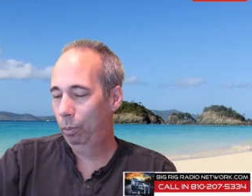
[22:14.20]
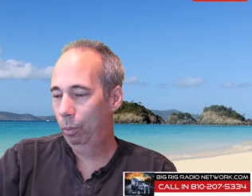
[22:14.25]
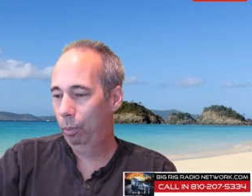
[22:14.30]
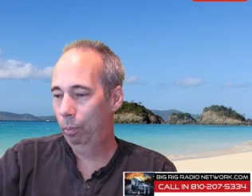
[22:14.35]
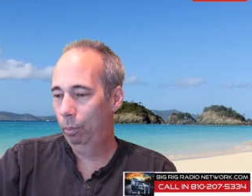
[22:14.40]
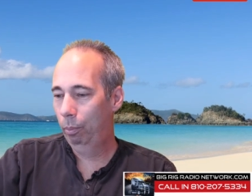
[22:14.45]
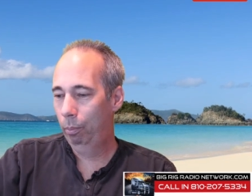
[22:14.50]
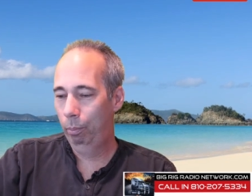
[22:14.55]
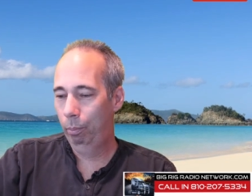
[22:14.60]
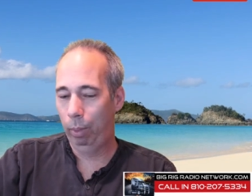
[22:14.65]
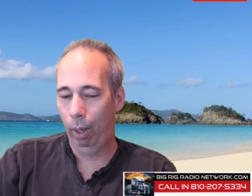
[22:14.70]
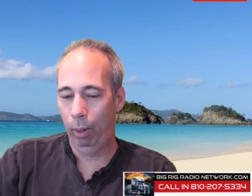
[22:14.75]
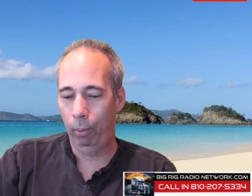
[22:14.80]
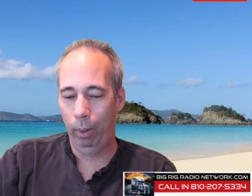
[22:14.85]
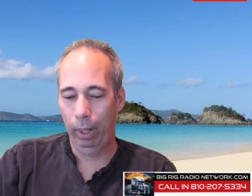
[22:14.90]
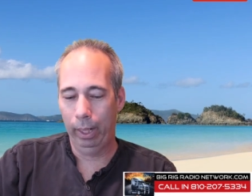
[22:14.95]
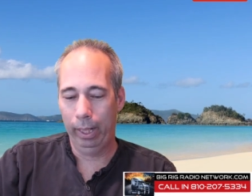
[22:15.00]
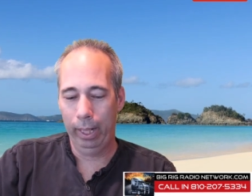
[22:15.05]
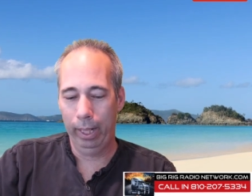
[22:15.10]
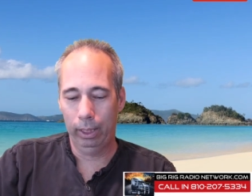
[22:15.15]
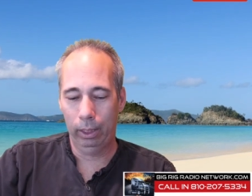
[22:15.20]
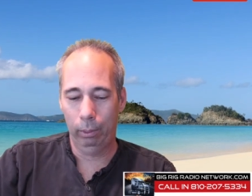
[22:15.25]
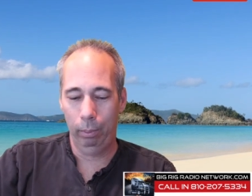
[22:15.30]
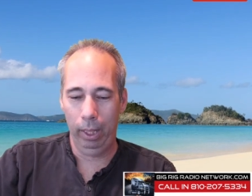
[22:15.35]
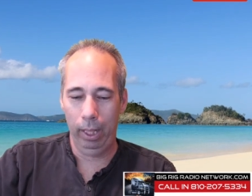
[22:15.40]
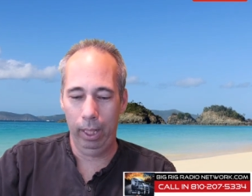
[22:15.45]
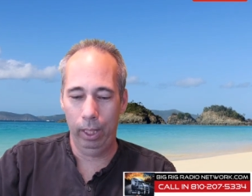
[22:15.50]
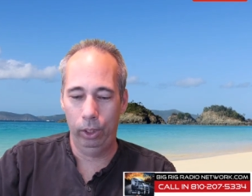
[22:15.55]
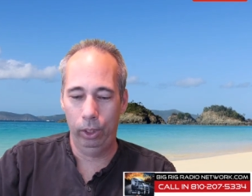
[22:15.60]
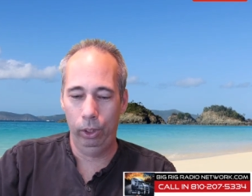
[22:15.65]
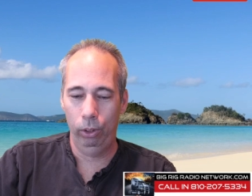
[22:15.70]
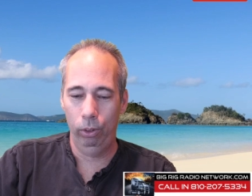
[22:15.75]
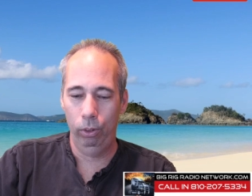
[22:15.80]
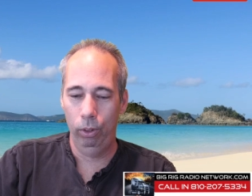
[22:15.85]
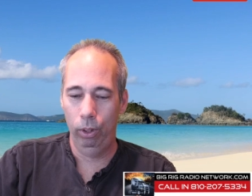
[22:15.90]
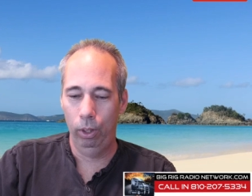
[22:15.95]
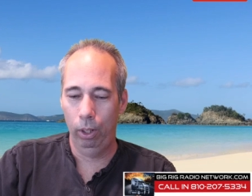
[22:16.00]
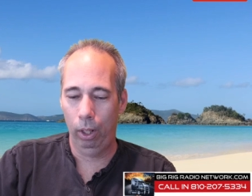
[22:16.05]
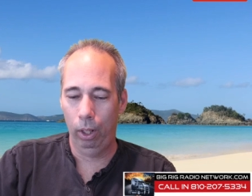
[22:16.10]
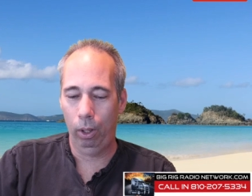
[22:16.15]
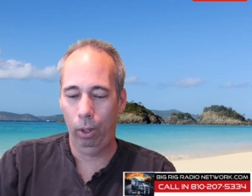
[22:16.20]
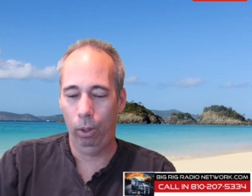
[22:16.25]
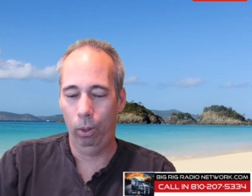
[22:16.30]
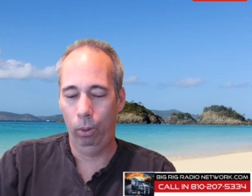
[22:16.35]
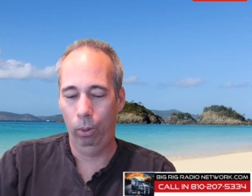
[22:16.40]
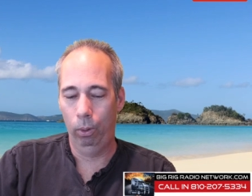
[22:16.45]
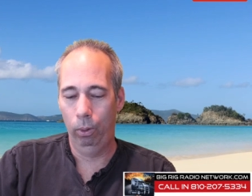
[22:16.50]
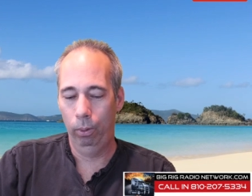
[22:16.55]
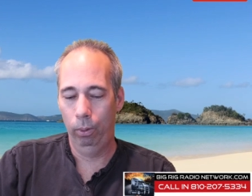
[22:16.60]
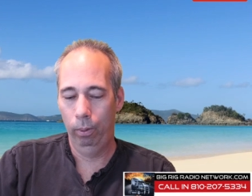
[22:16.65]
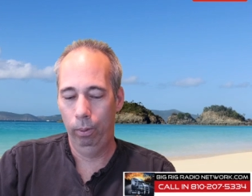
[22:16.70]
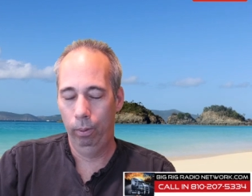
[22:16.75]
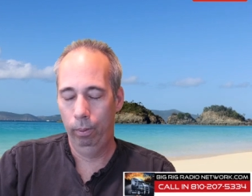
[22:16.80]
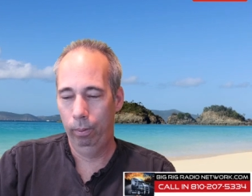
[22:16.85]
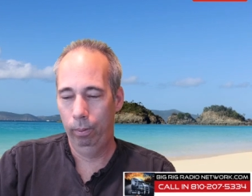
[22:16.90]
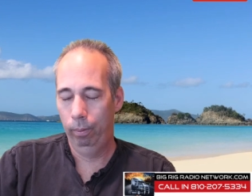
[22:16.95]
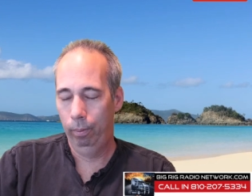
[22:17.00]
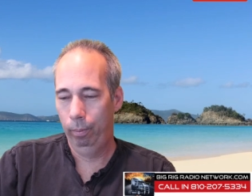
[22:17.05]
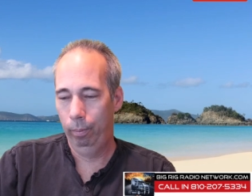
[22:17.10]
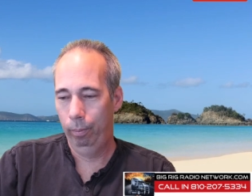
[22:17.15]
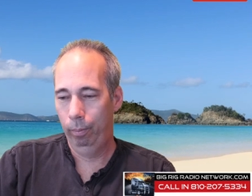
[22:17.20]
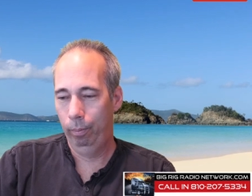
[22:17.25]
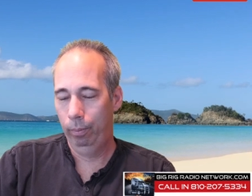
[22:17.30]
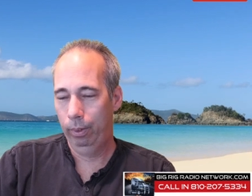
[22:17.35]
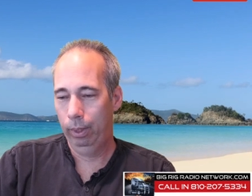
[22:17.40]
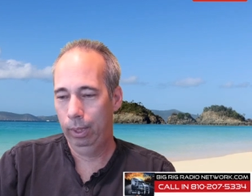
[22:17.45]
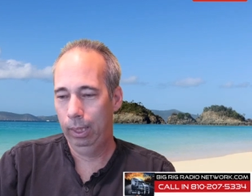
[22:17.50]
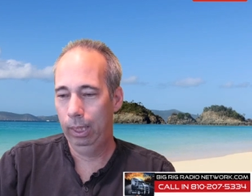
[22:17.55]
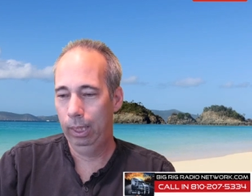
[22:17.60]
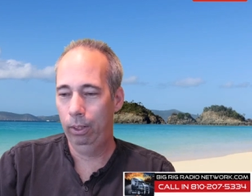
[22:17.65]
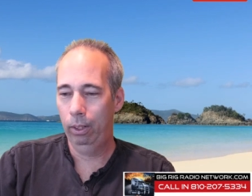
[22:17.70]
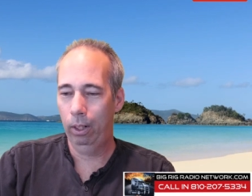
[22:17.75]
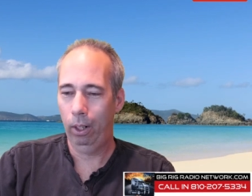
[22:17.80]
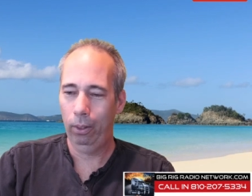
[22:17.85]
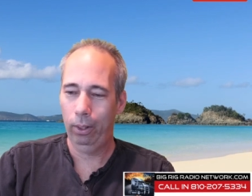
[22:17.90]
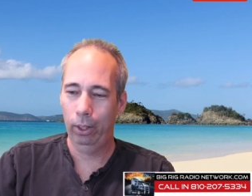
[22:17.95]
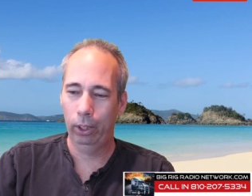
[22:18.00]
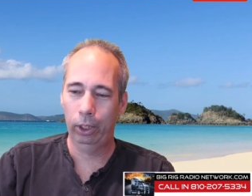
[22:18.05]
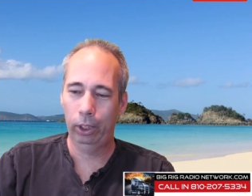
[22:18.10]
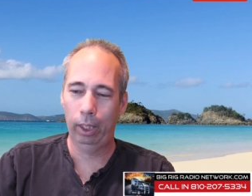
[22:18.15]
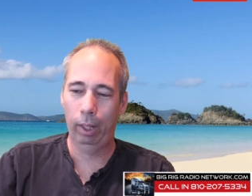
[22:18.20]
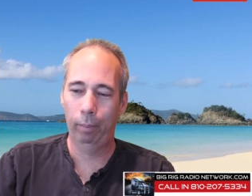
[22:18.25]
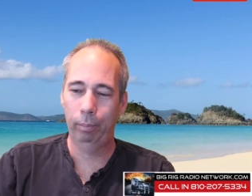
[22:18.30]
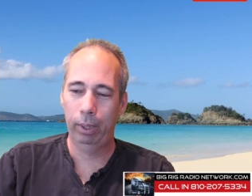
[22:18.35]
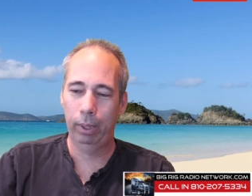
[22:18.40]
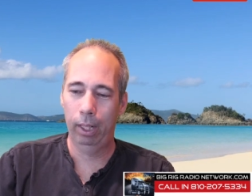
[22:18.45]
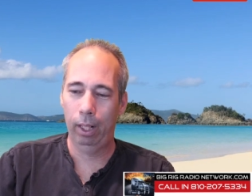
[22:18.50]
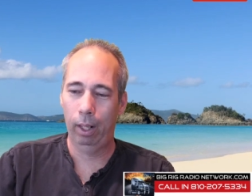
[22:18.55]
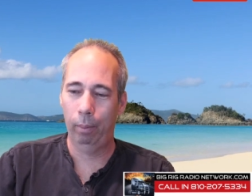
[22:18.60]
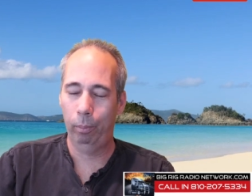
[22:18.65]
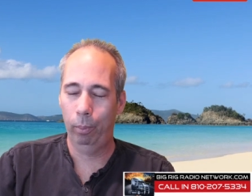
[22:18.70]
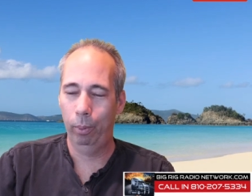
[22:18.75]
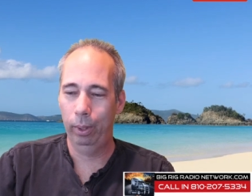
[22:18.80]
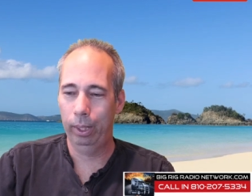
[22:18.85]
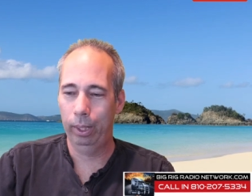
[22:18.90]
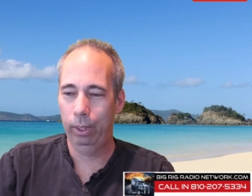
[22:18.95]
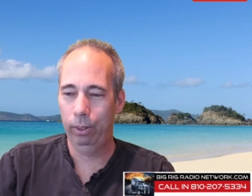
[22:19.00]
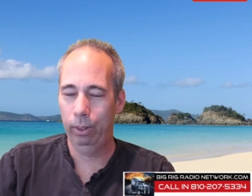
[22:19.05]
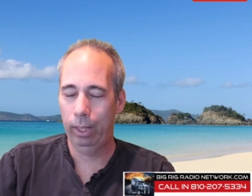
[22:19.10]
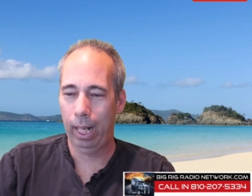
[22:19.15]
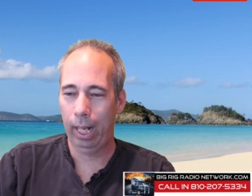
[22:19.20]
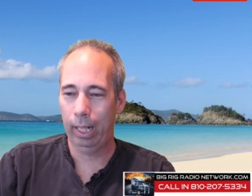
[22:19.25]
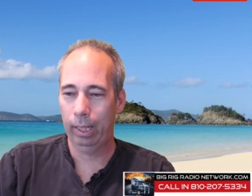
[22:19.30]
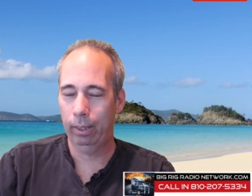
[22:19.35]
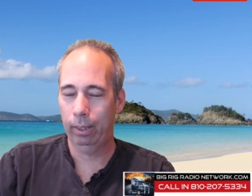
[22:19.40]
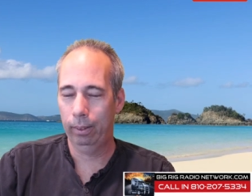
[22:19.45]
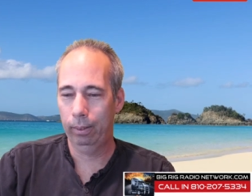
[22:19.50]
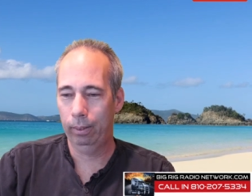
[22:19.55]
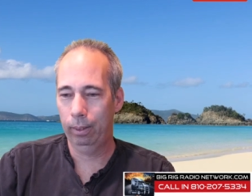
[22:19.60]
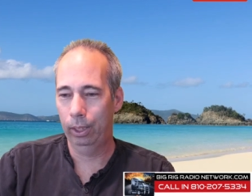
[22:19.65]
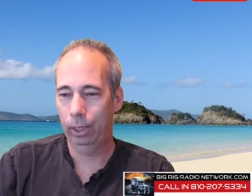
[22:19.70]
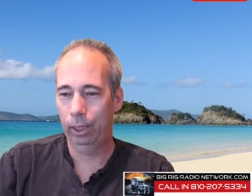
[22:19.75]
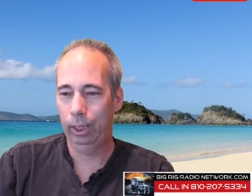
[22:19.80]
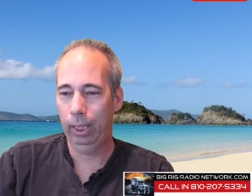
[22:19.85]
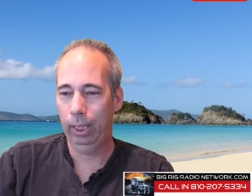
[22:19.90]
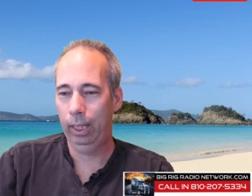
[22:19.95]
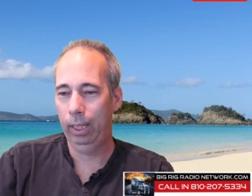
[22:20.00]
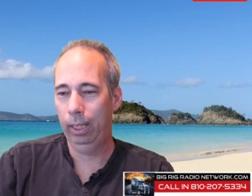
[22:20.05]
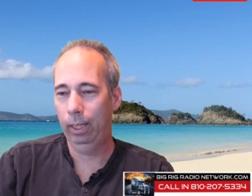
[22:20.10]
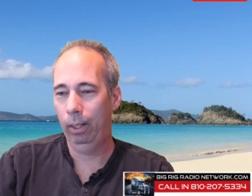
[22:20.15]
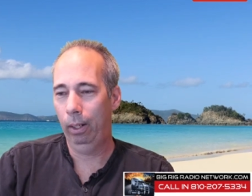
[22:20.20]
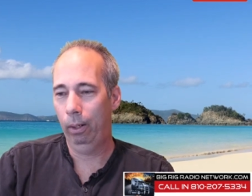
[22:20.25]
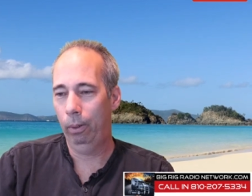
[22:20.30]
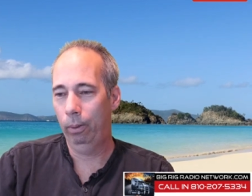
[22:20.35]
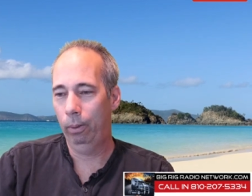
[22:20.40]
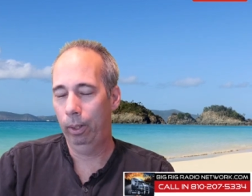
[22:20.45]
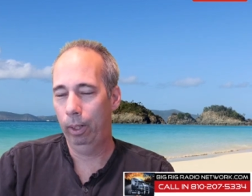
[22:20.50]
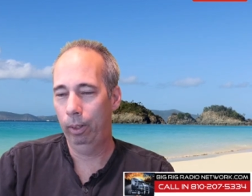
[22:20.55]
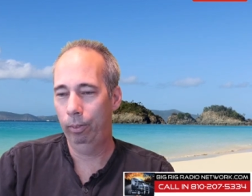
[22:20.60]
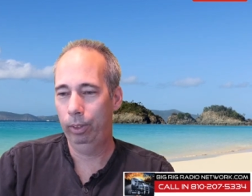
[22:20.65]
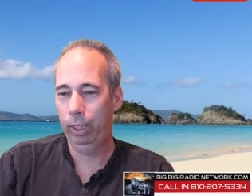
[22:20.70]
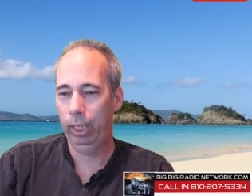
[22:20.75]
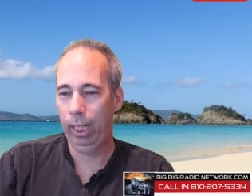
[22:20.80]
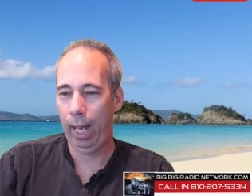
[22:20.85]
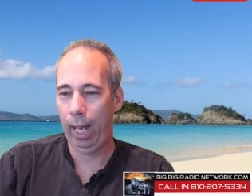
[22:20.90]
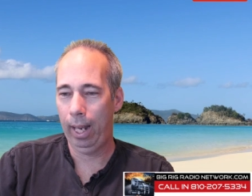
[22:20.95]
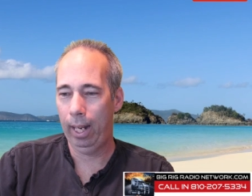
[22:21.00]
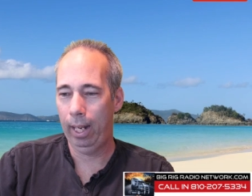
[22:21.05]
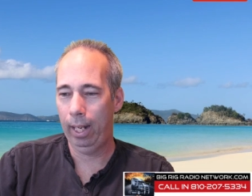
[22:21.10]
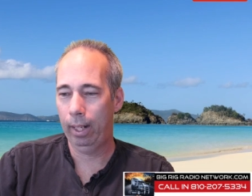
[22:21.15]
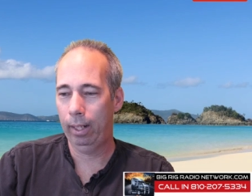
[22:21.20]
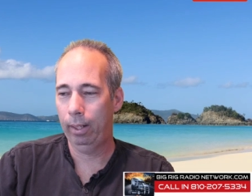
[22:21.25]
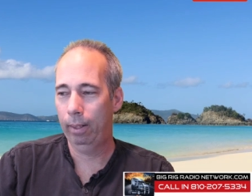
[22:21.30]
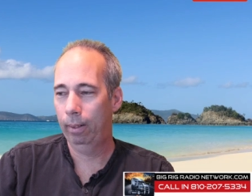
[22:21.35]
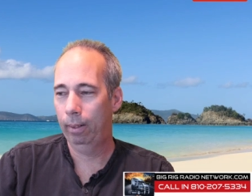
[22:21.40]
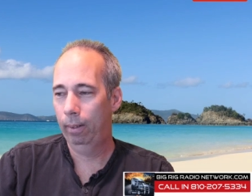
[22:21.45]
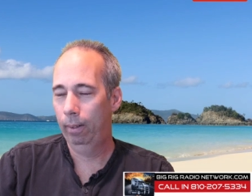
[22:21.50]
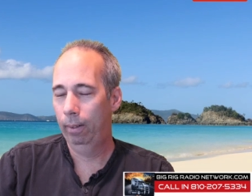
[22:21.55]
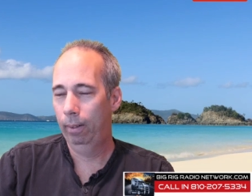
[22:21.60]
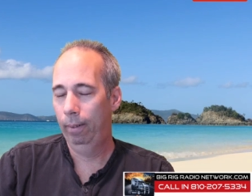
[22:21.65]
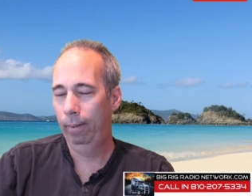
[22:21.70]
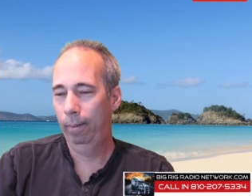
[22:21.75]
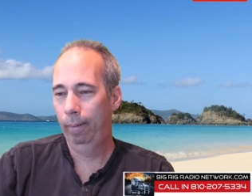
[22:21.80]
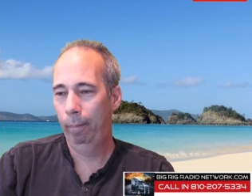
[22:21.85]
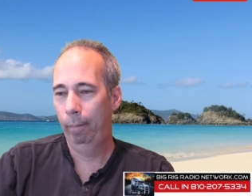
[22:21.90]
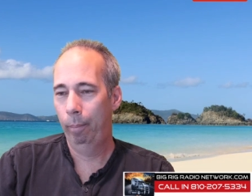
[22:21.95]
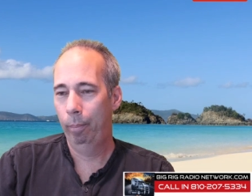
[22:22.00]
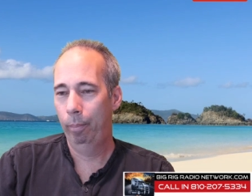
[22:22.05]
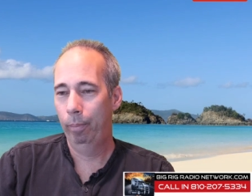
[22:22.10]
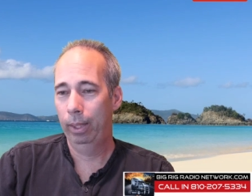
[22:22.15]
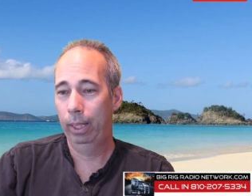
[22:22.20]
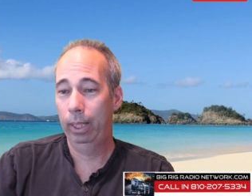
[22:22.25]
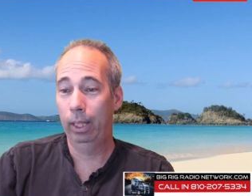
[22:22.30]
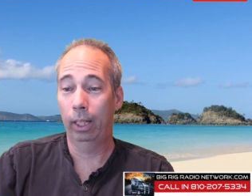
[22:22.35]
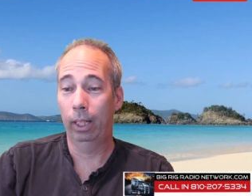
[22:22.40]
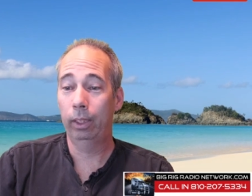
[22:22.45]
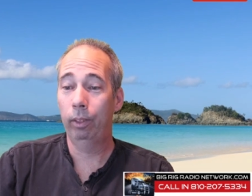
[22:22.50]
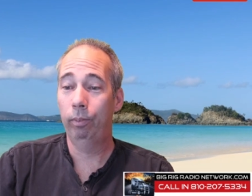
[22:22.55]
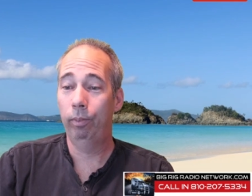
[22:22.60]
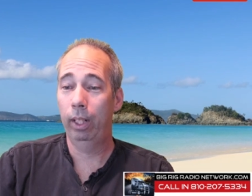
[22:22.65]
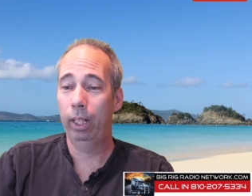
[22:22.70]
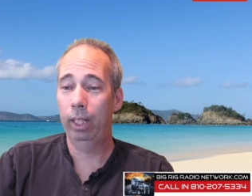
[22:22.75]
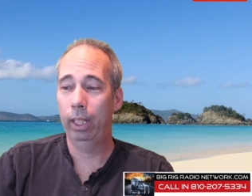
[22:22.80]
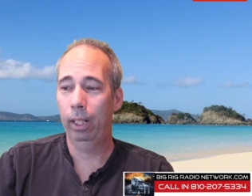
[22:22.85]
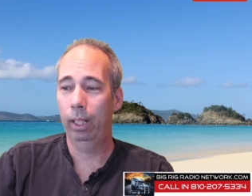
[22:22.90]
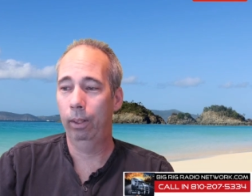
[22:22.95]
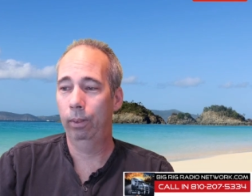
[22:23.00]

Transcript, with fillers: but what gets me is you know, you know there's something up when you got the CEO of TIA does a video